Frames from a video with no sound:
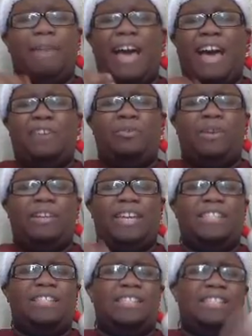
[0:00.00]
battle
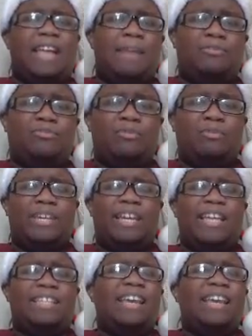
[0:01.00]
against the
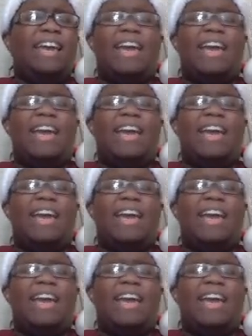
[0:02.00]
Cybertronians,